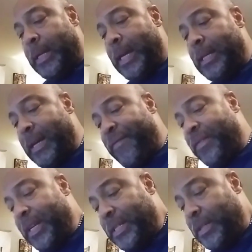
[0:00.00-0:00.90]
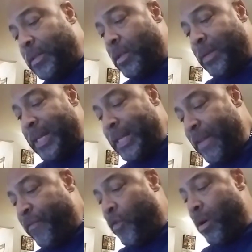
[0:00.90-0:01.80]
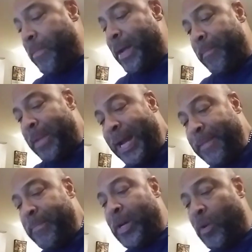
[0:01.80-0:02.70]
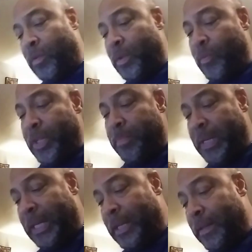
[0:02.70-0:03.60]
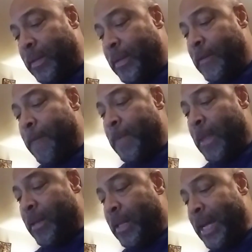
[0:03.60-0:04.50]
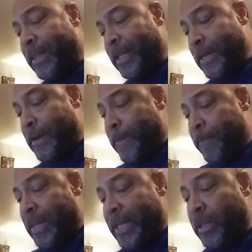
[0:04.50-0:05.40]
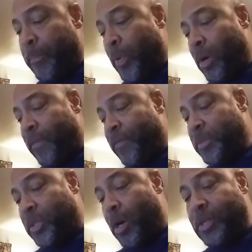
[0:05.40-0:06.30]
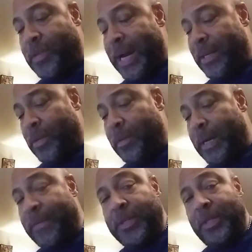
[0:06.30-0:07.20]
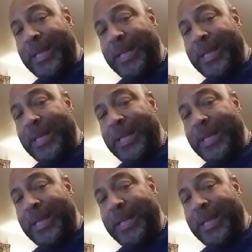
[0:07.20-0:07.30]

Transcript: and definitions so that they form a mind meld with me, like the uh, like the Borg from Star Trek, dude. I want you